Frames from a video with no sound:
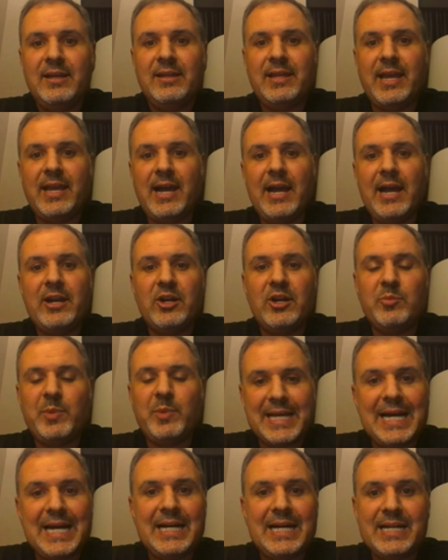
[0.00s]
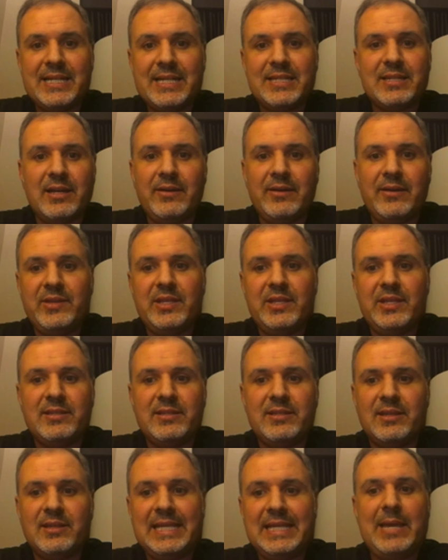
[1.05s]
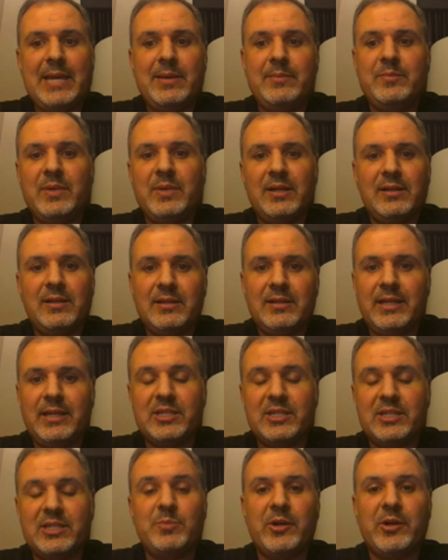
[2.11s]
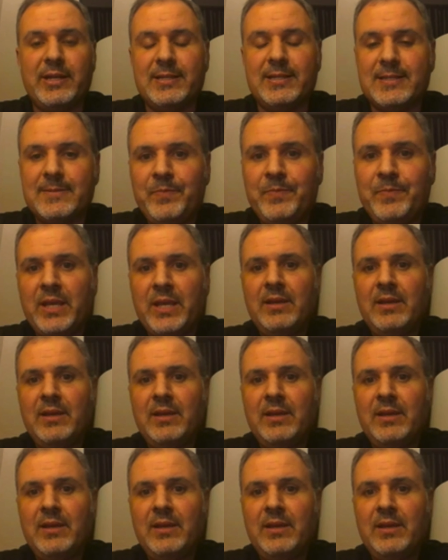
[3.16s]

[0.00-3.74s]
they hired because of his game experience.